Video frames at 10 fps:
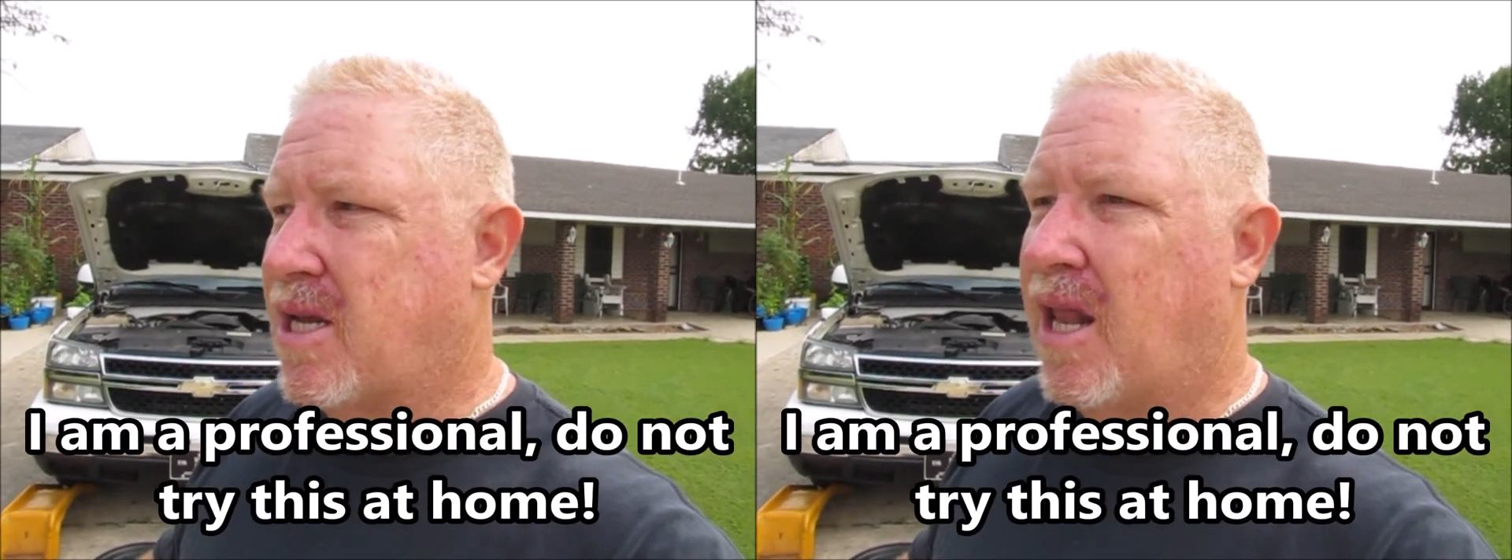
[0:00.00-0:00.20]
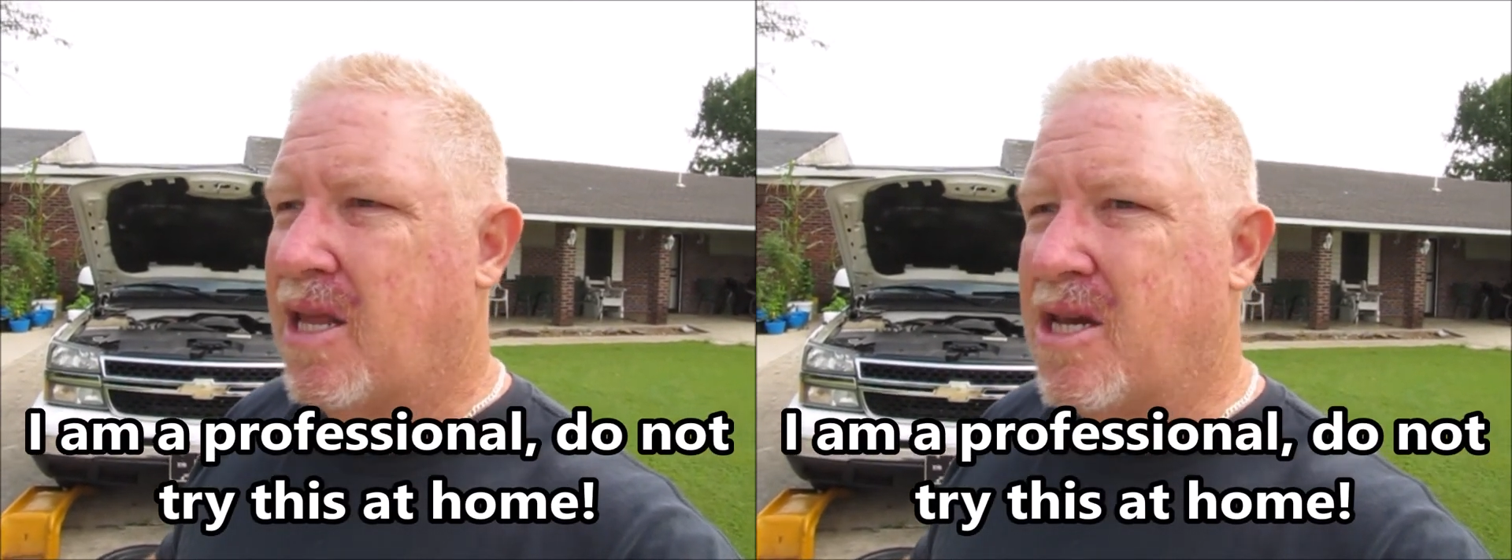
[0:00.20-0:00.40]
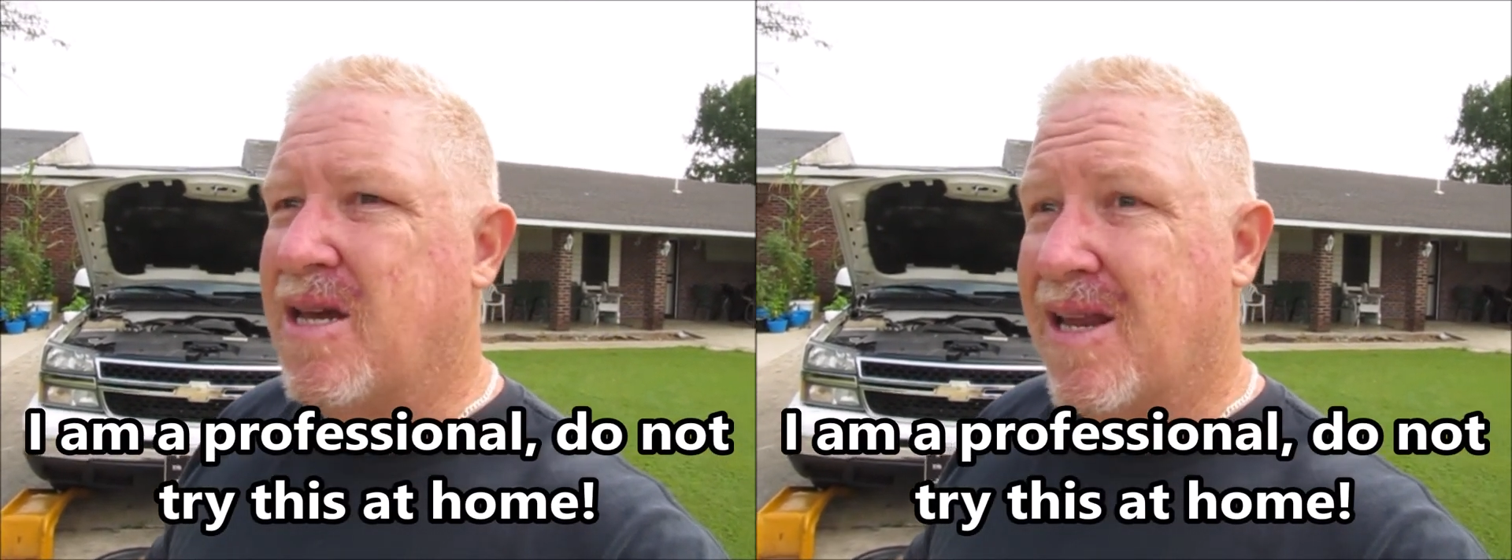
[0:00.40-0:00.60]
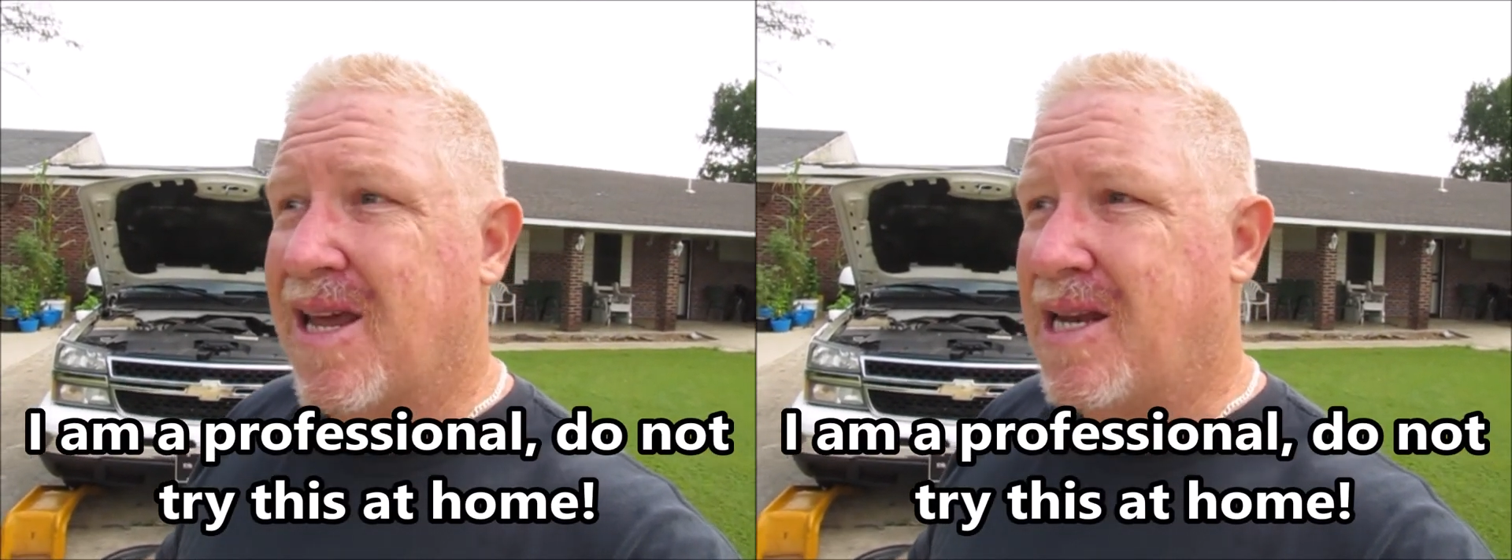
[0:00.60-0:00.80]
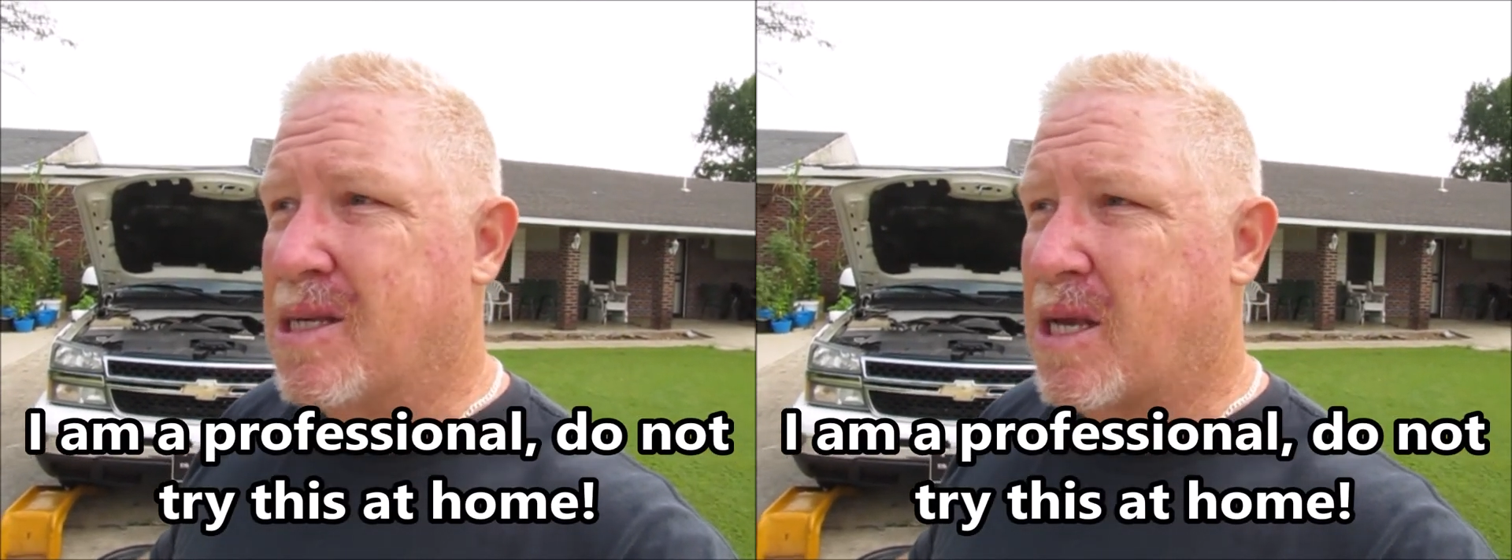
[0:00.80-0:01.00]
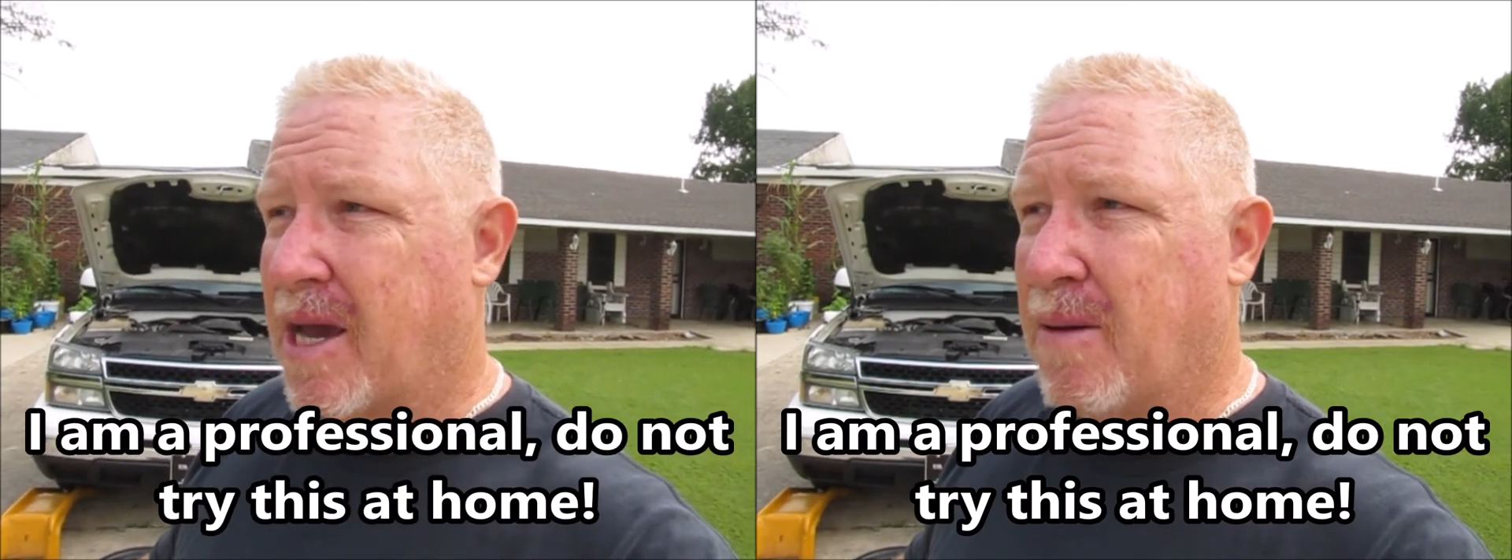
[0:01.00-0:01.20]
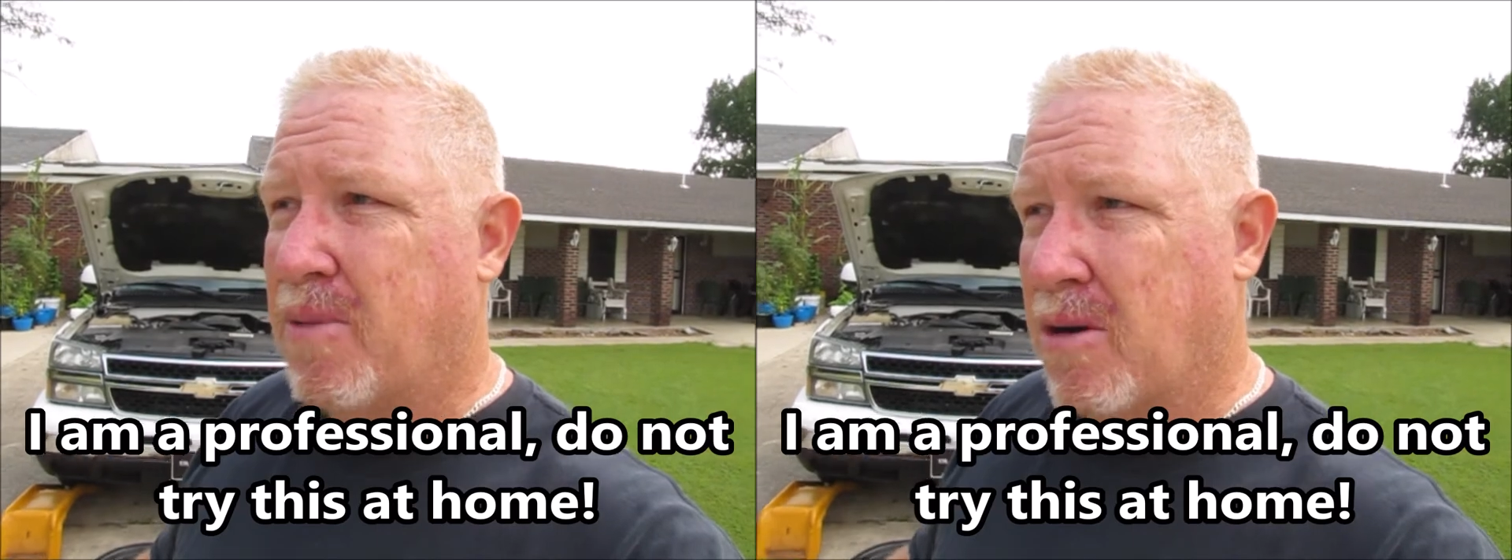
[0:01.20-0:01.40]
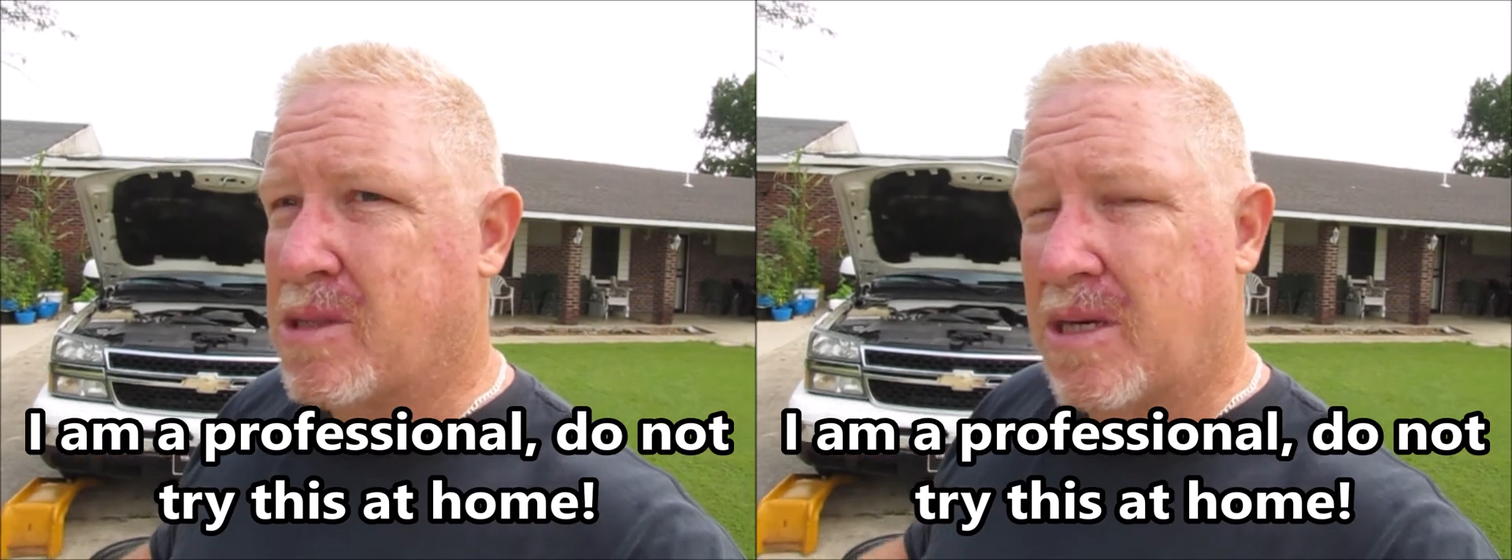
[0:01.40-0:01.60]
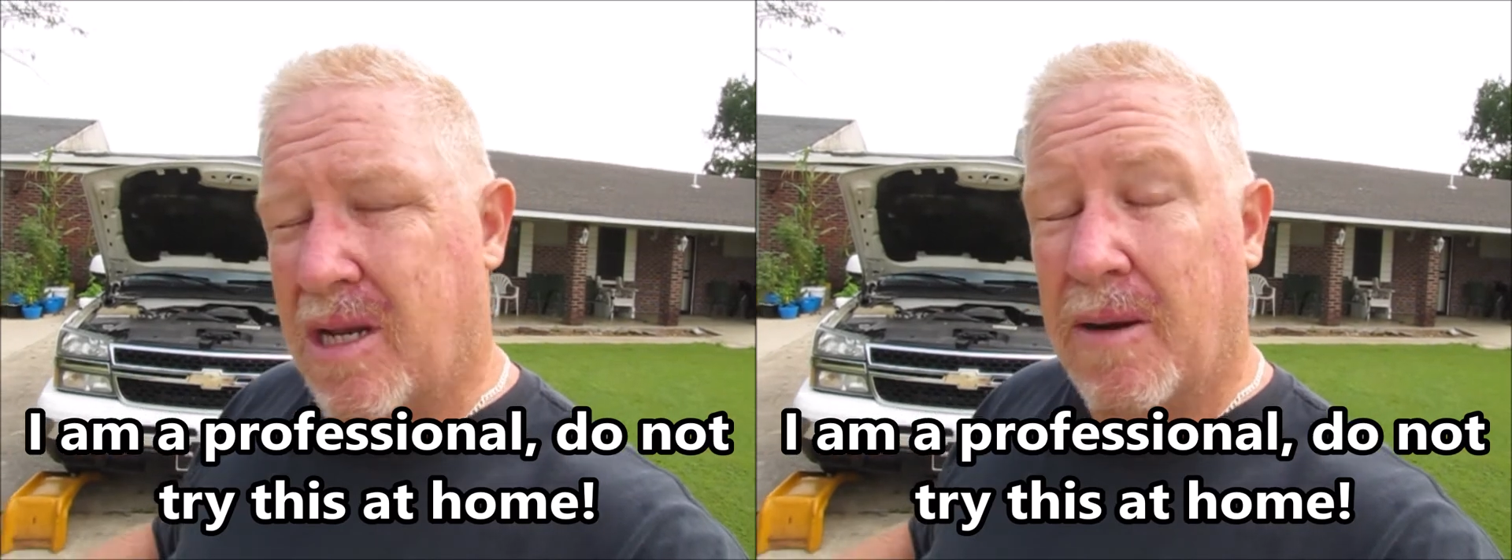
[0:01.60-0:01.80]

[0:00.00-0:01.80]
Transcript: telling you need the second person.